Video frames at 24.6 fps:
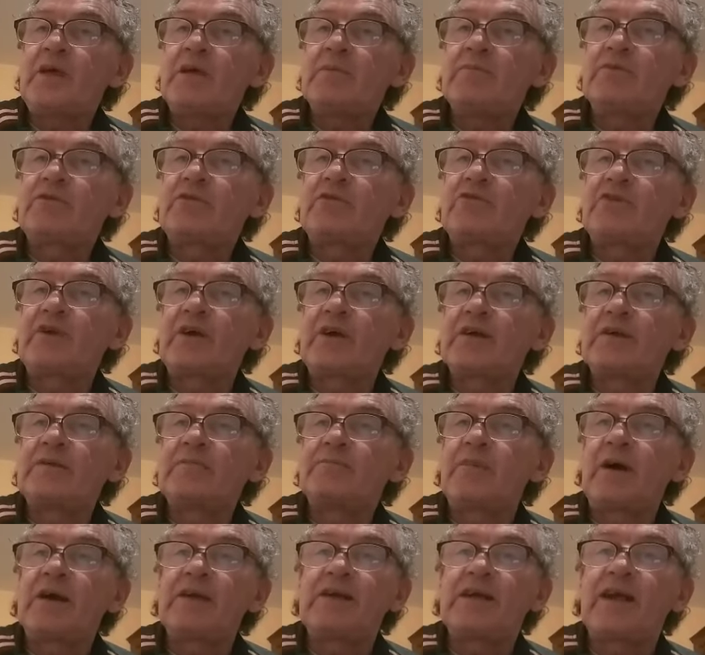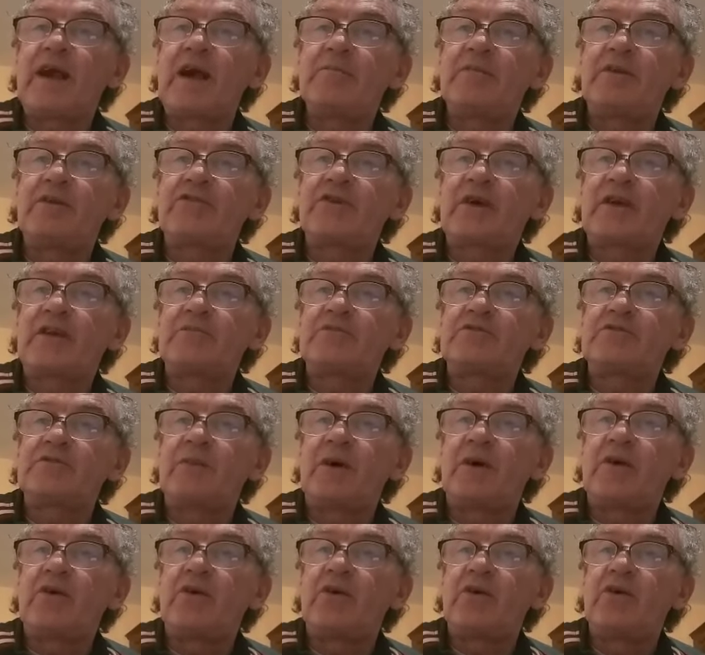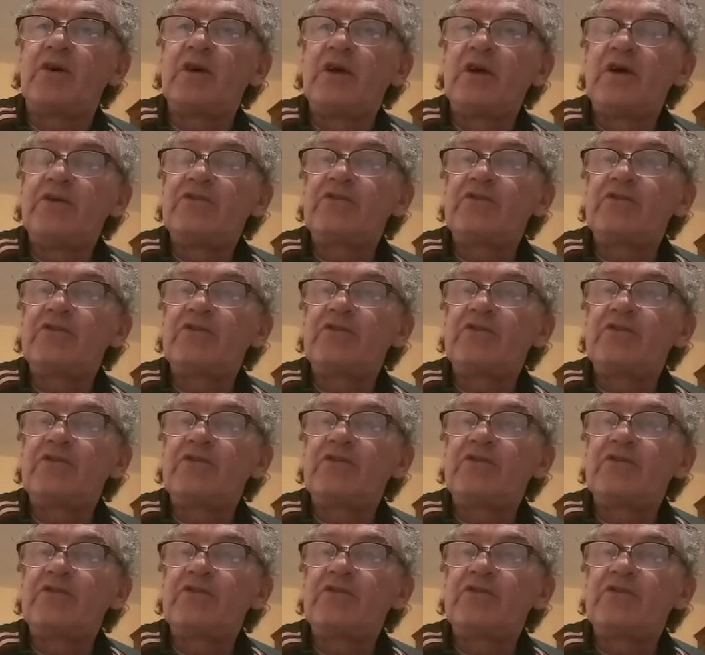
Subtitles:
But there's a Mikey Hamill is on him tomorrow.